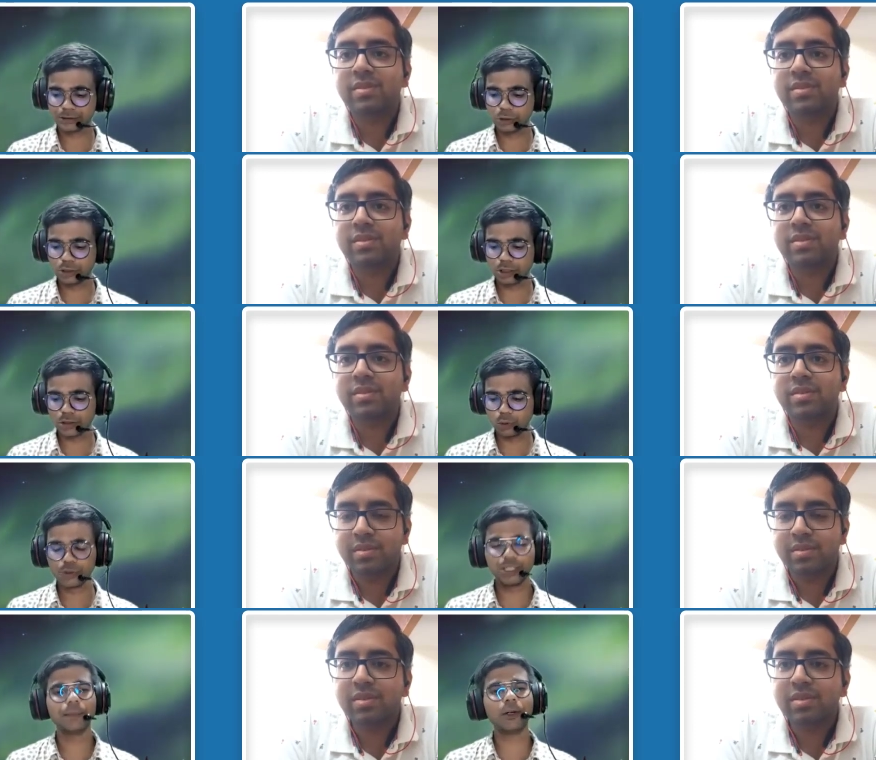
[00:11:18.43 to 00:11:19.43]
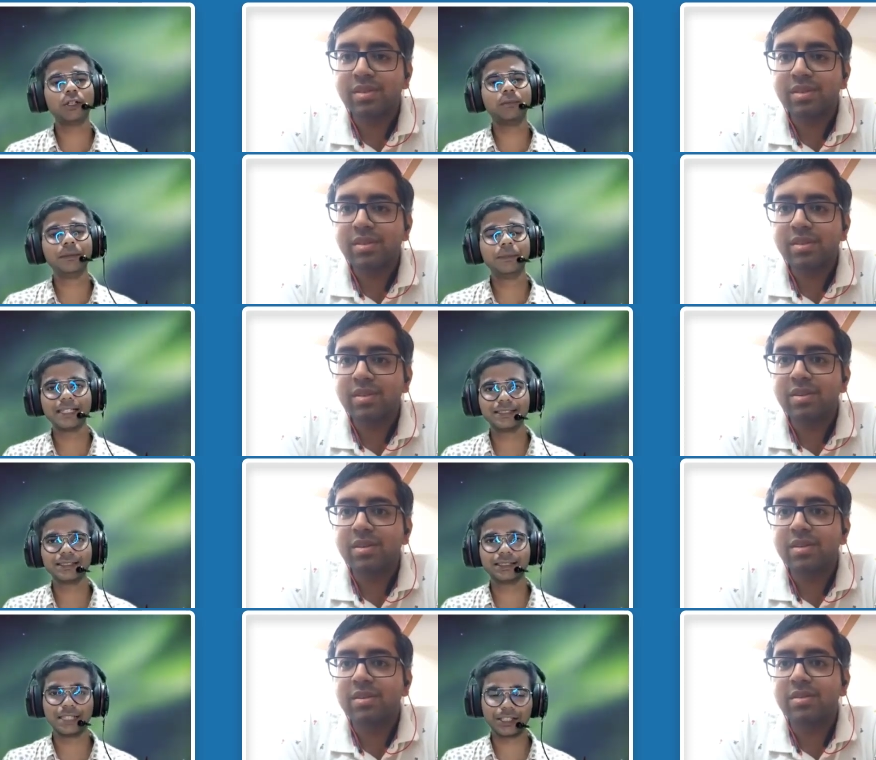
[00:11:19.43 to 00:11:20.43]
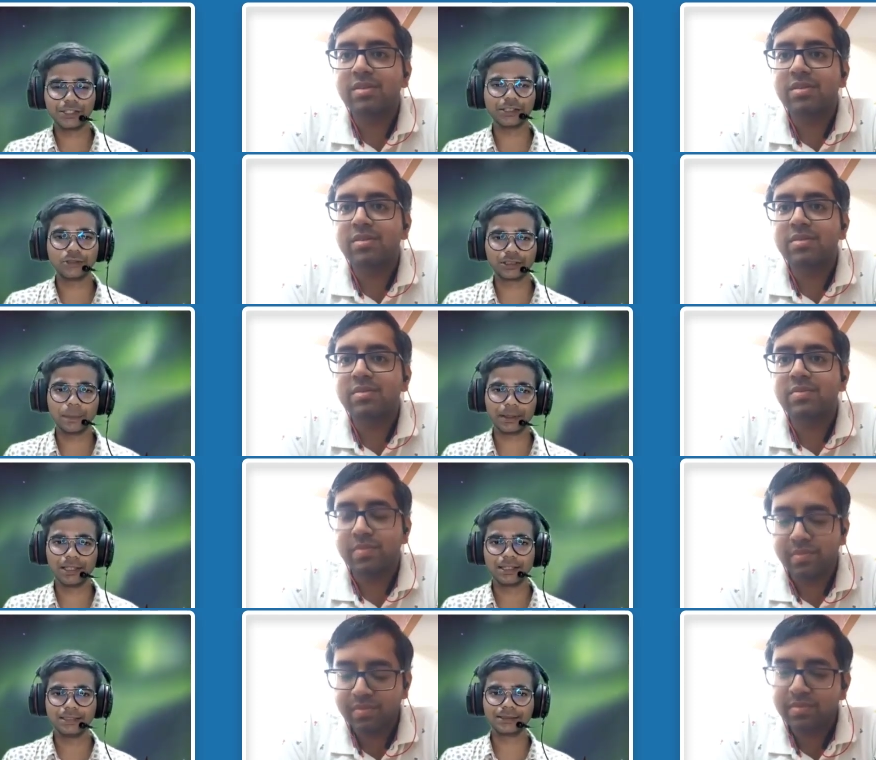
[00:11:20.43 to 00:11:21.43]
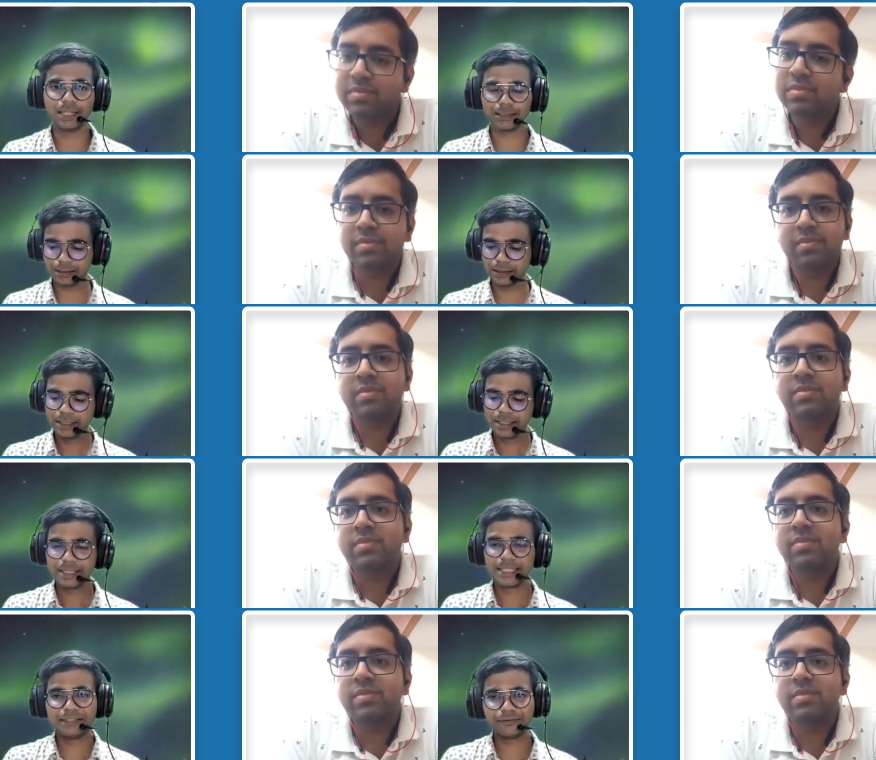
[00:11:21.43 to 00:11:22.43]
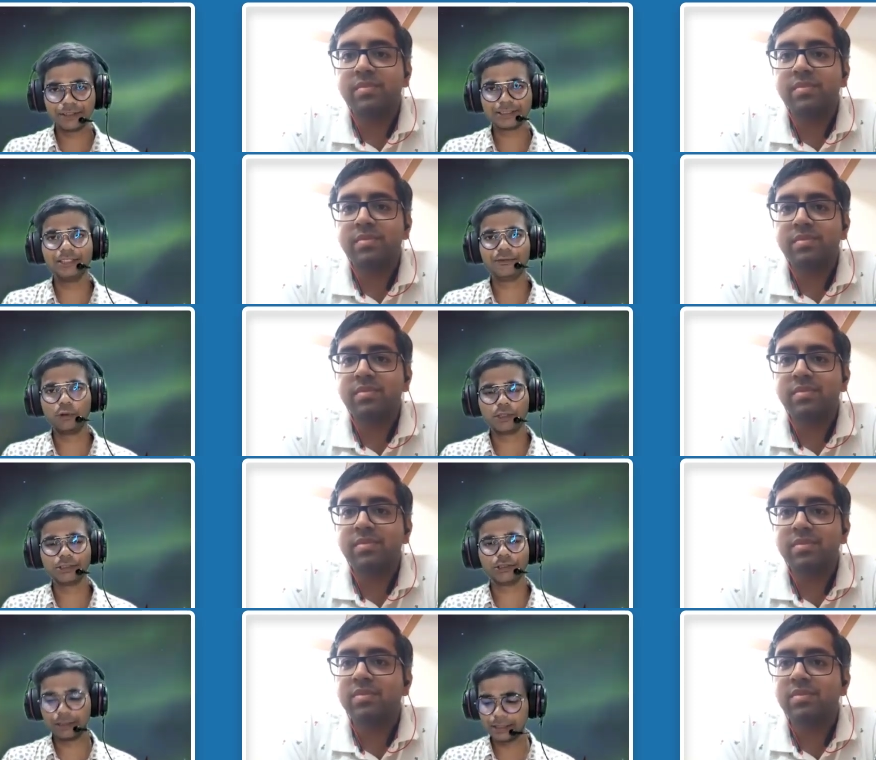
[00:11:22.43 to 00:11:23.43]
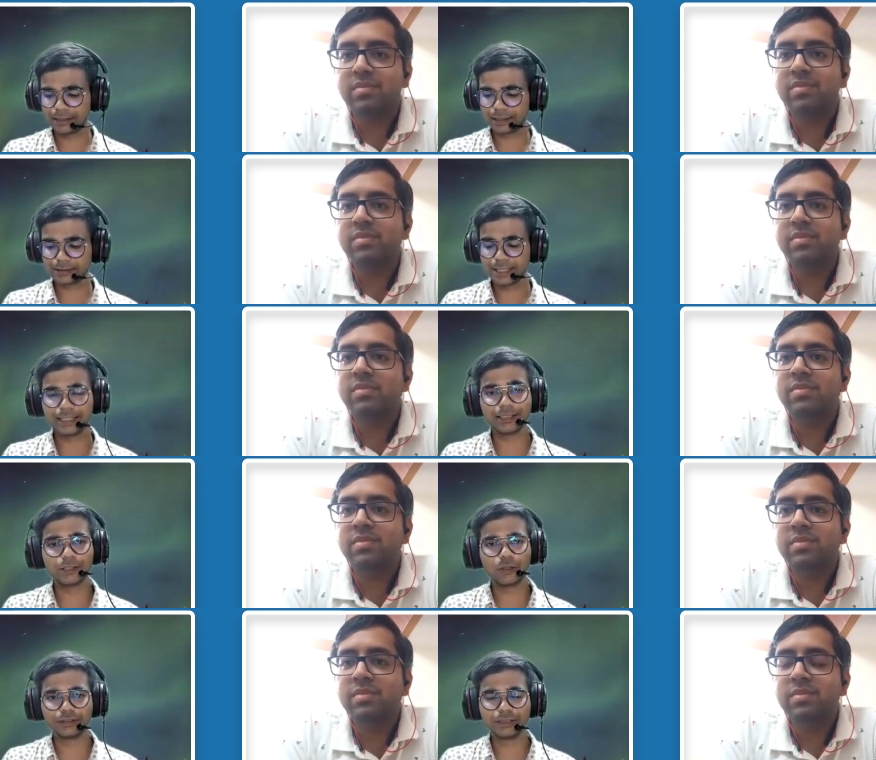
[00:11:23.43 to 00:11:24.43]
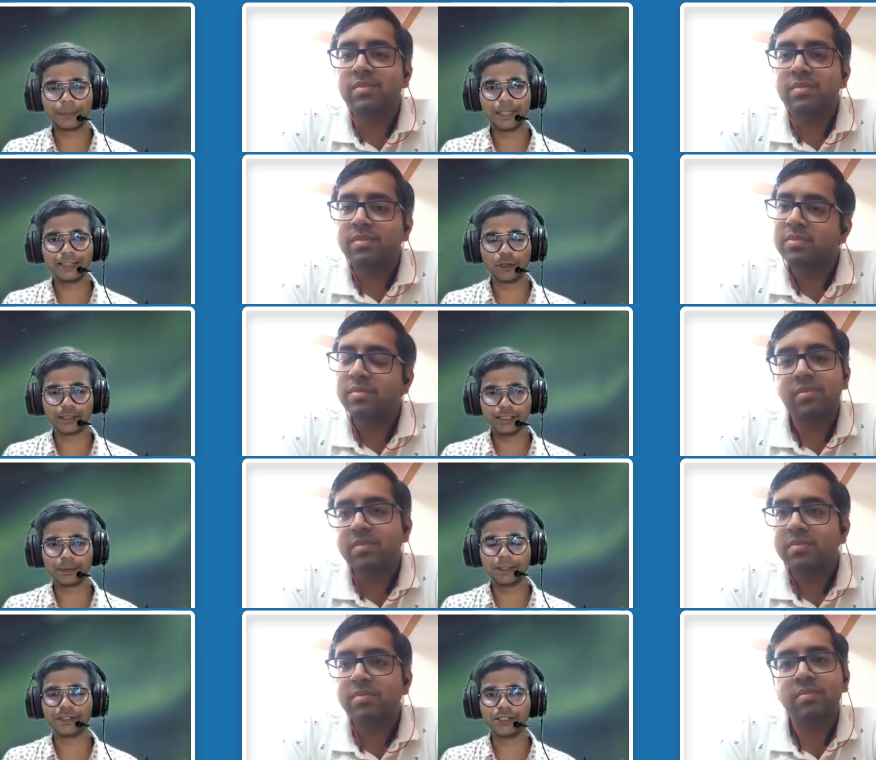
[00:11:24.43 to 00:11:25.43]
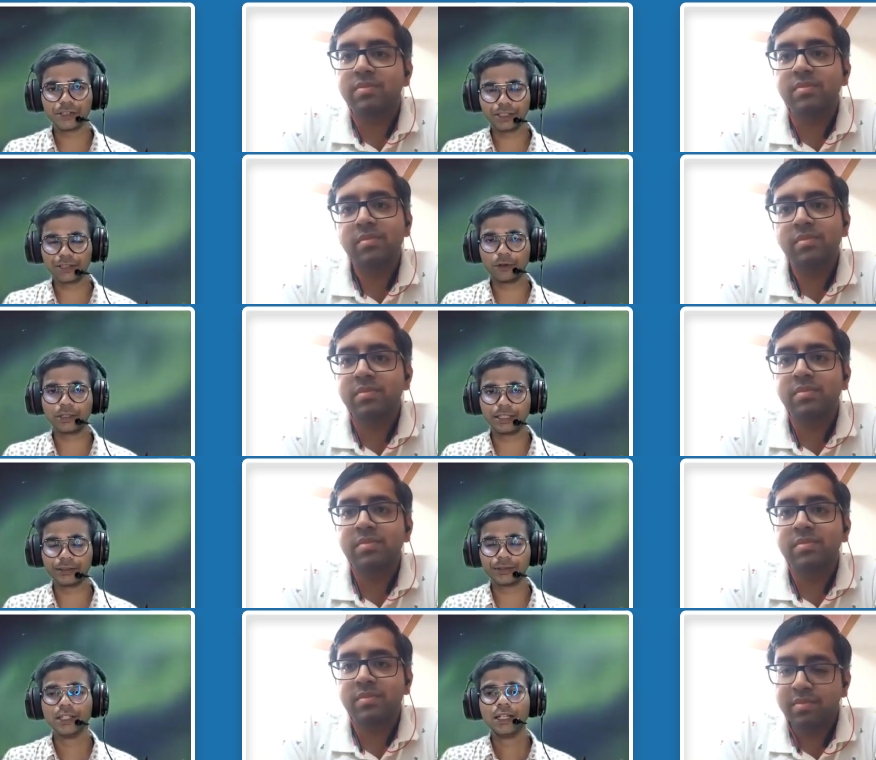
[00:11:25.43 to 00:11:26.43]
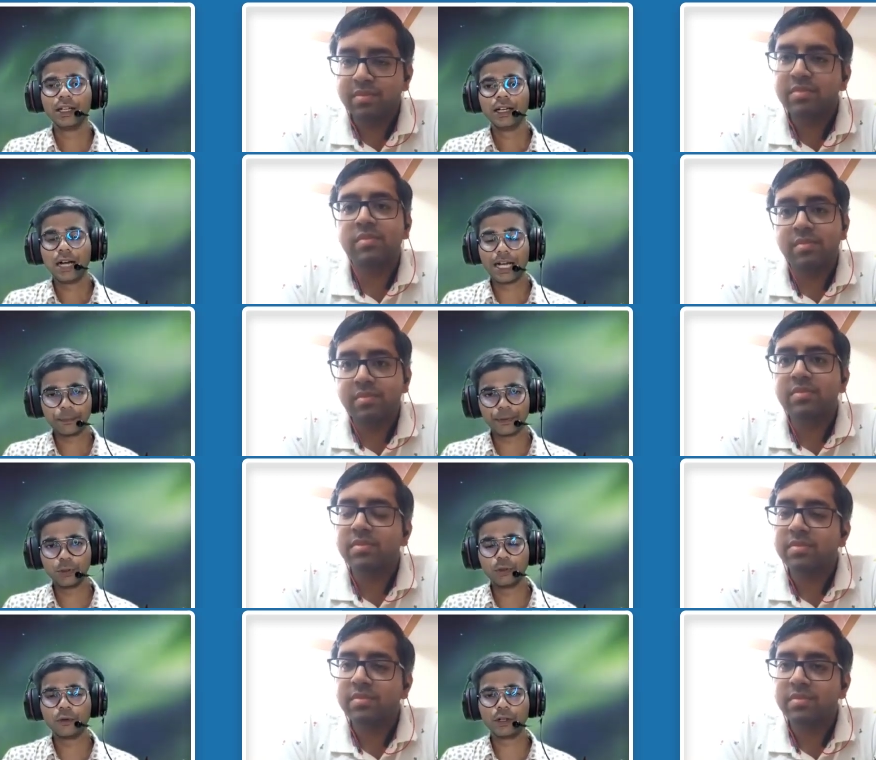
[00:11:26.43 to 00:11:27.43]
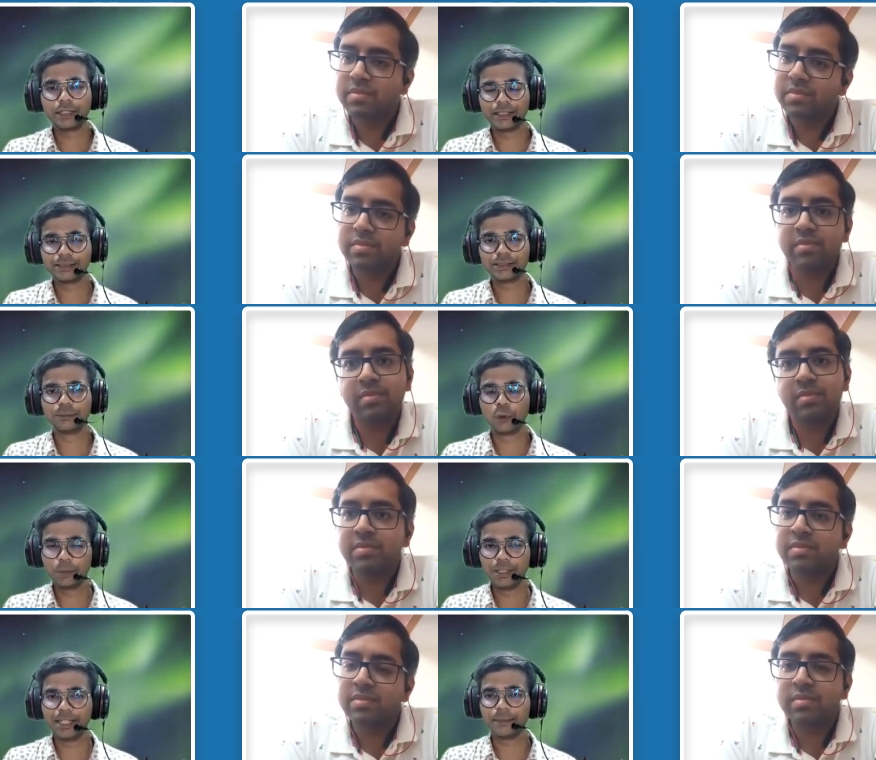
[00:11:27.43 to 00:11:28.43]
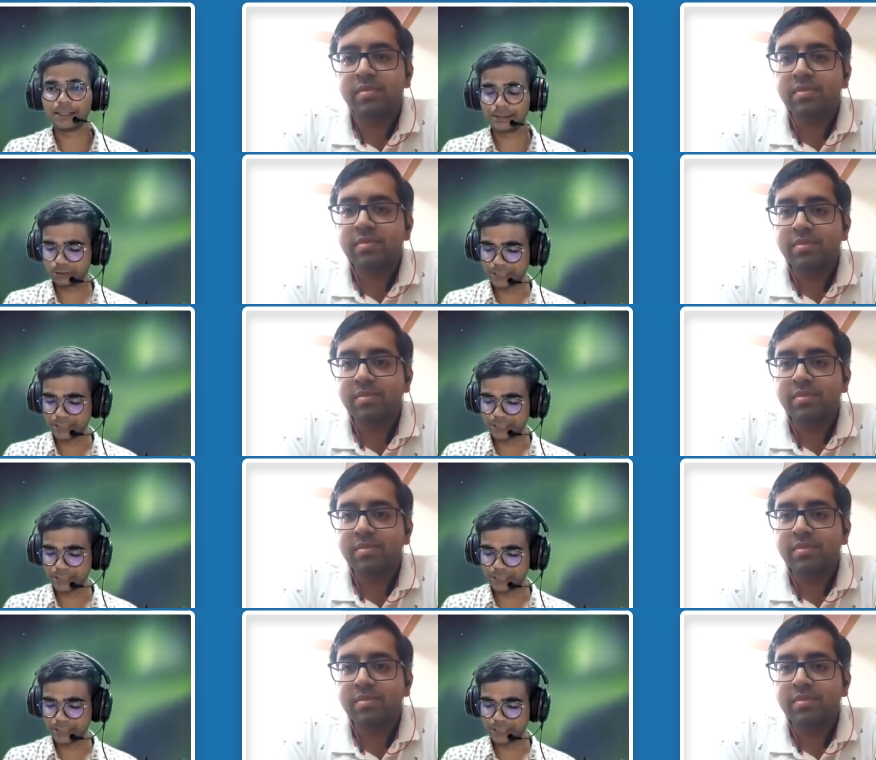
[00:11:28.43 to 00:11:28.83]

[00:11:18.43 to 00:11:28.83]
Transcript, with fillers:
Speaker 1: is not only about memorizing the sections or the penalties. Rather, he firstly focused on understanding the concept like what is preference share, what is IPO, what is book building method.